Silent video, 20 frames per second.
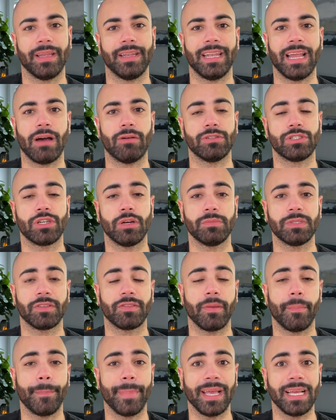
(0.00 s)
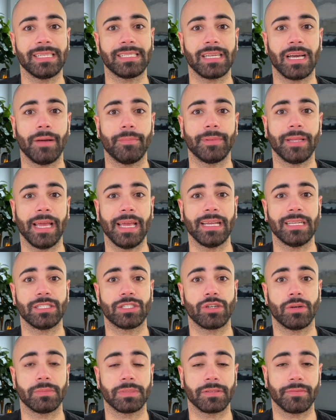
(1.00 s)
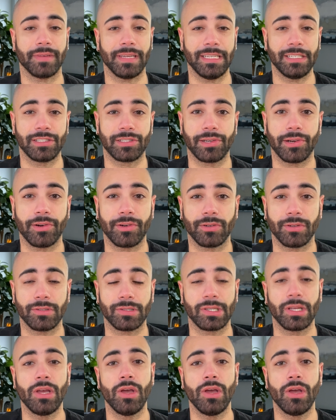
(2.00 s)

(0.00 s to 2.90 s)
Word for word: Now, in terms of the biggest update in terms of internals,